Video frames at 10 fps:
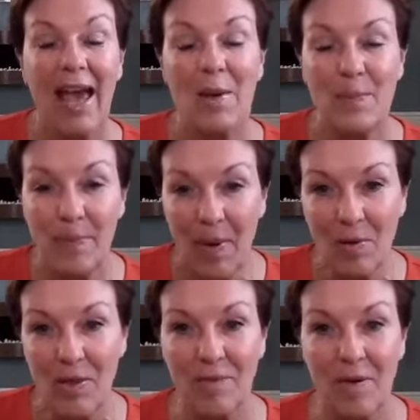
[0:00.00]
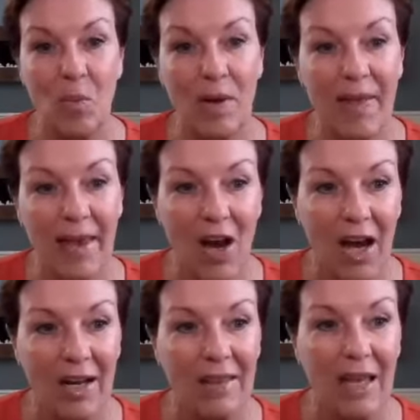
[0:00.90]
And both of them, when they
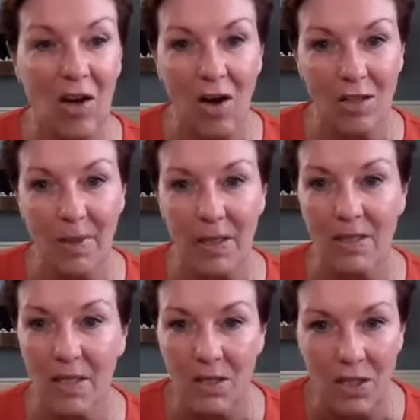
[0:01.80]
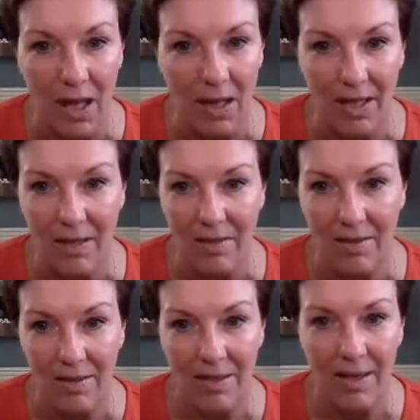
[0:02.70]
got it, they called me and said, Shelley,
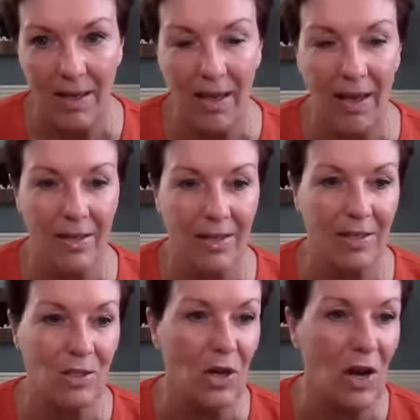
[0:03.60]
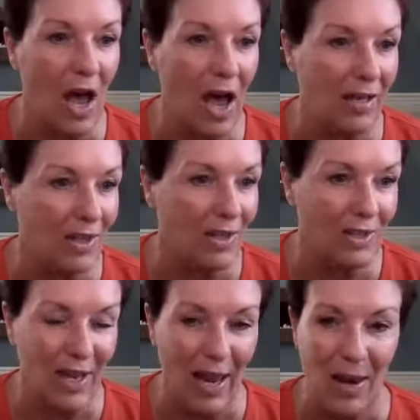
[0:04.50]
it is not the
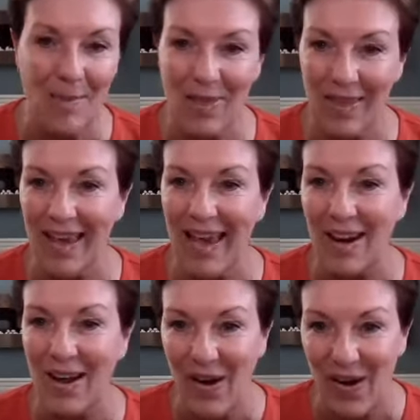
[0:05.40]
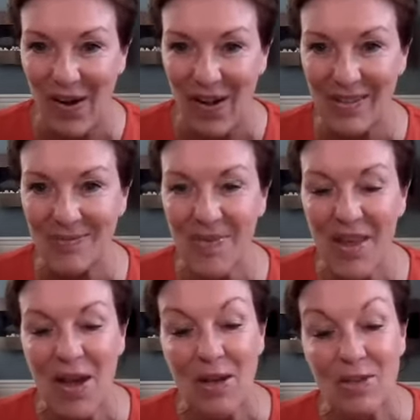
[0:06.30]
same thing at all.
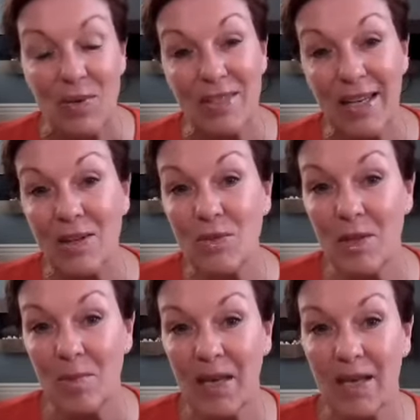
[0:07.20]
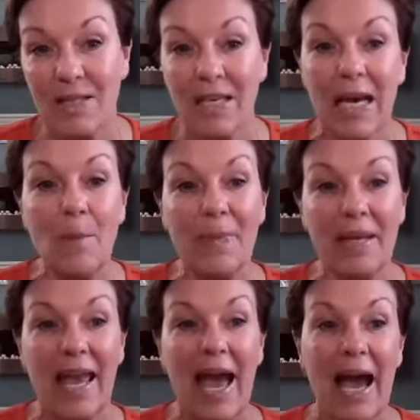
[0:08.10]
So it was interesting because the
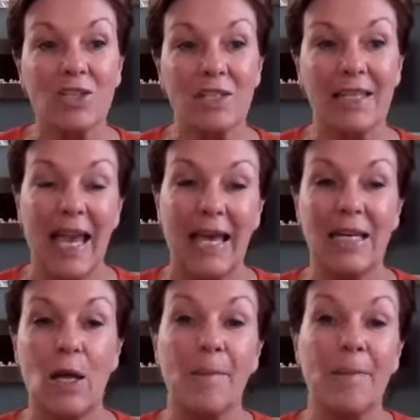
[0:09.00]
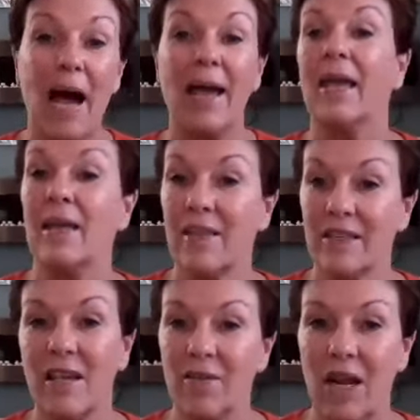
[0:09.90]
company actually ended up buying
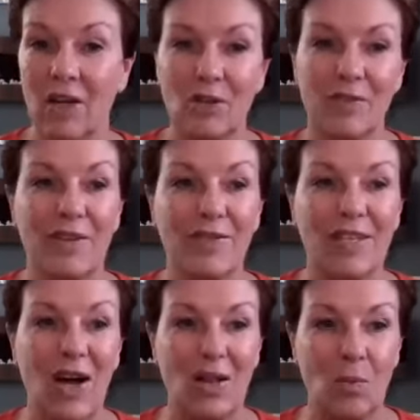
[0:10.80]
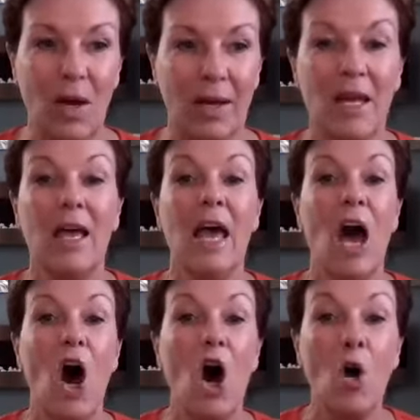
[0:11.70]
the $750 one,
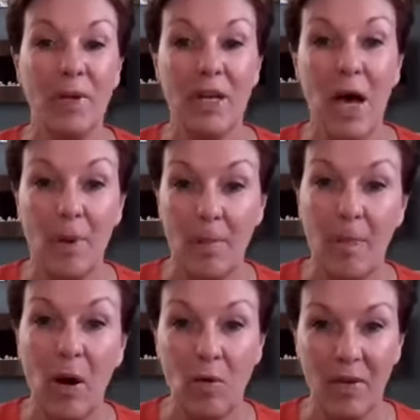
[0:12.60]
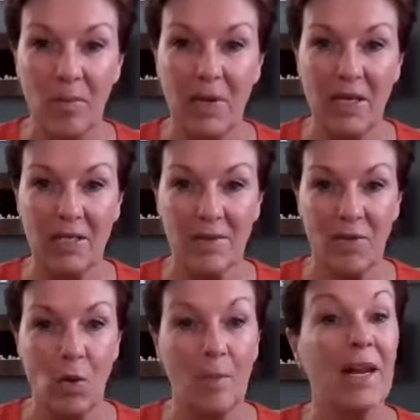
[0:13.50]
opened up both of the pieces of
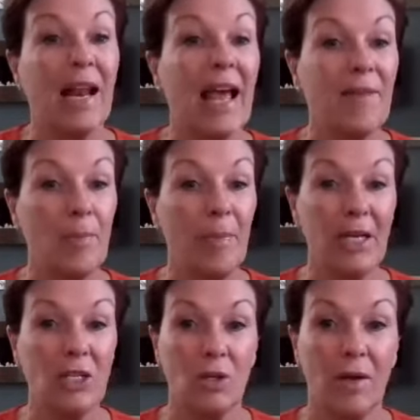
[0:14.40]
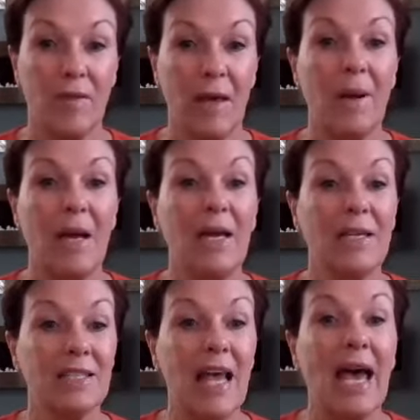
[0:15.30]
equipment, and I have a picture of them
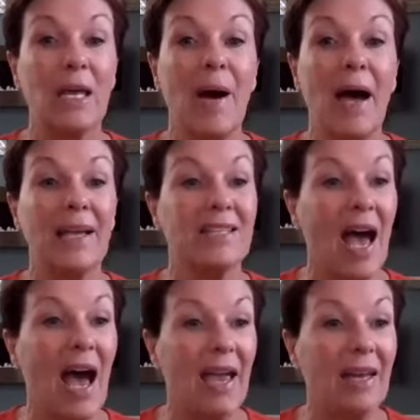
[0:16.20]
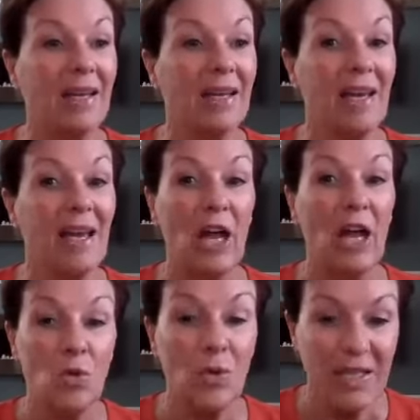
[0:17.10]
side by side.
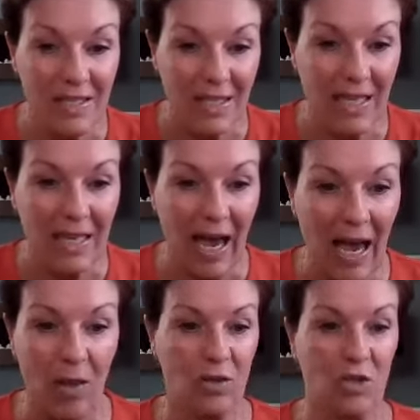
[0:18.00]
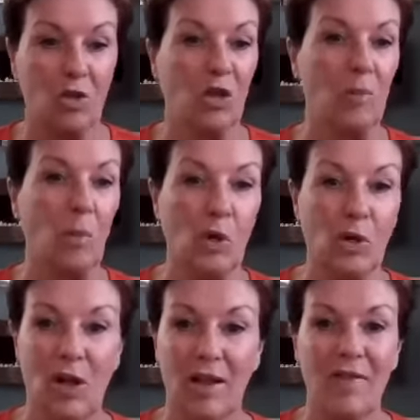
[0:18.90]
And you can see how the circuit board
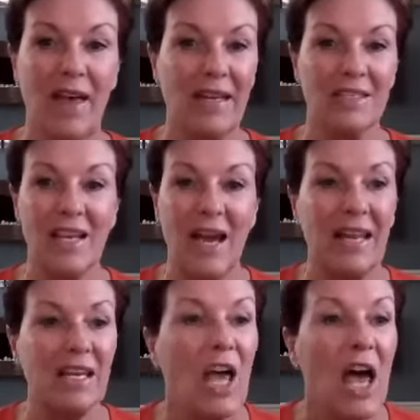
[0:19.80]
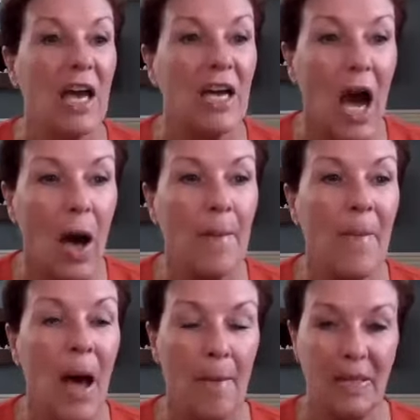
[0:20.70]
and all of that inside is
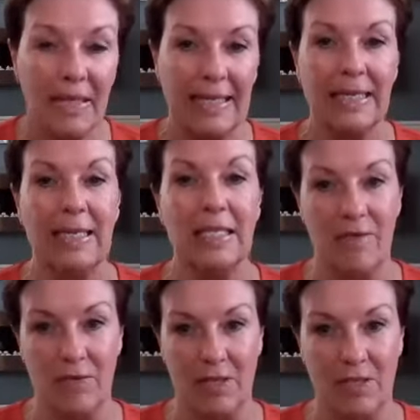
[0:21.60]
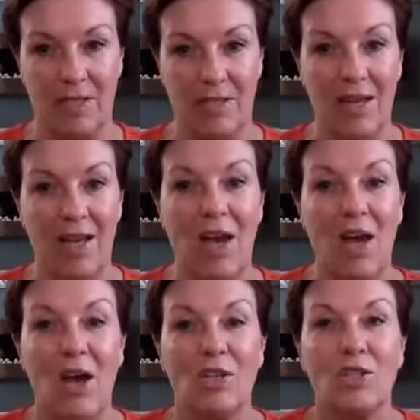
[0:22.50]
completely different.
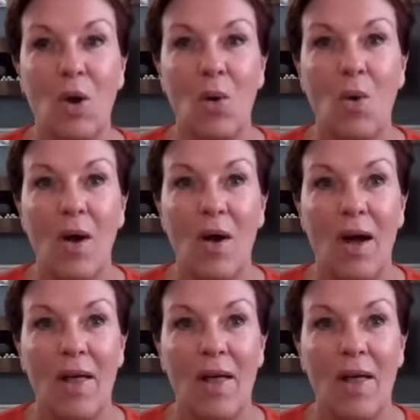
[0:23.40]
So